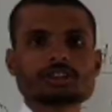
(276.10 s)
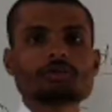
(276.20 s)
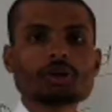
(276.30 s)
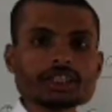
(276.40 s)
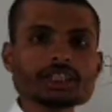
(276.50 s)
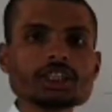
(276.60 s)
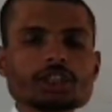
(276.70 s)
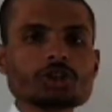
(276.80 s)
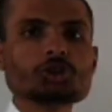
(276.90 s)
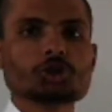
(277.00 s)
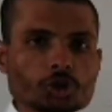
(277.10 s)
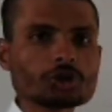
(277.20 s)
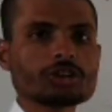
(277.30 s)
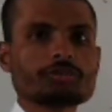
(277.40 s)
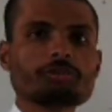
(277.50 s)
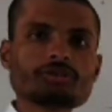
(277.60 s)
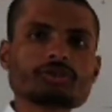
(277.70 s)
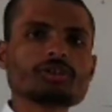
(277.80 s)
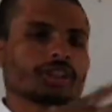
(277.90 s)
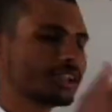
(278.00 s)
The money you took
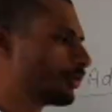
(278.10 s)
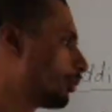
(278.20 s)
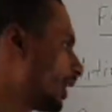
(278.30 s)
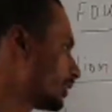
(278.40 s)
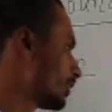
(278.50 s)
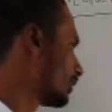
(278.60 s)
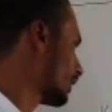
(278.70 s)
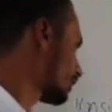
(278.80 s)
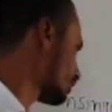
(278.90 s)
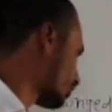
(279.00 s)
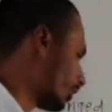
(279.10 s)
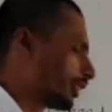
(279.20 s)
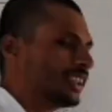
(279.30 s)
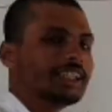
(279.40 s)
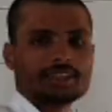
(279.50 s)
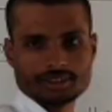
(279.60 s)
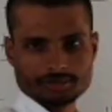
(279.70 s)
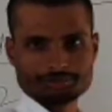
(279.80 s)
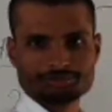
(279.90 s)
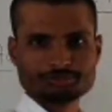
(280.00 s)
before in the past, that is called debt.
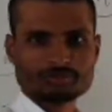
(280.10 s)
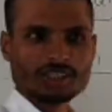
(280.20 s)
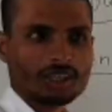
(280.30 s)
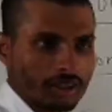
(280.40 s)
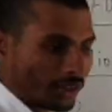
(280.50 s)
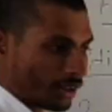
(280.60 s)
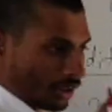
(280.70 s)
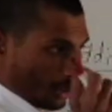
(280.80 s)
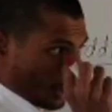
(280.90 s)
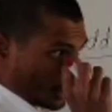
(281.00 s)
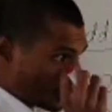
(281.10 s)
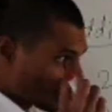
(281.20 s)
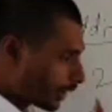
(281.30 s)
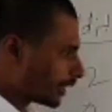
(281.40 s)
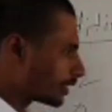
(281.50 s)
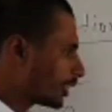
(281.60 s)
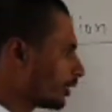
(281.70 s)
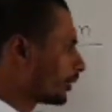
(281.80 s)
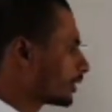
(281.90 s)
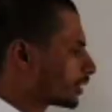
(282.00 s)
So
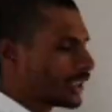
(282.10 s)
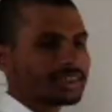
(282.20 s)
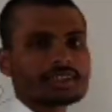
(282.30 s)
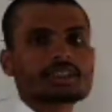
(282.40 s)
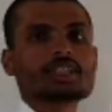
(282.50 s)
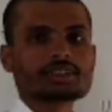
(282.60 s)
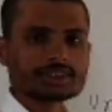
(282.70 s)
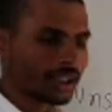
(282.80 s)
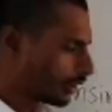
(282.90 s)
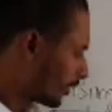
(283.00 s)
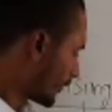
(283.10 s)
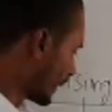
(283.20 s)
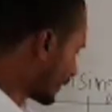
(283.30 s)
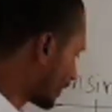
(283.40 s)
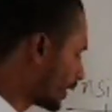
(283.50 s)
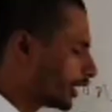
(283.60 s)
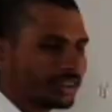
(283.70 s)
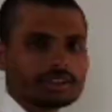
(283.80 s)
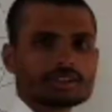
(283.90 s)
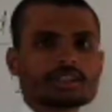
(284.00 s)
it works as a karja, and
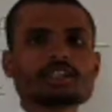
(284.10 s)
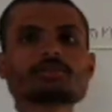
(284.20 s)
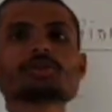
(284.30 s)
credit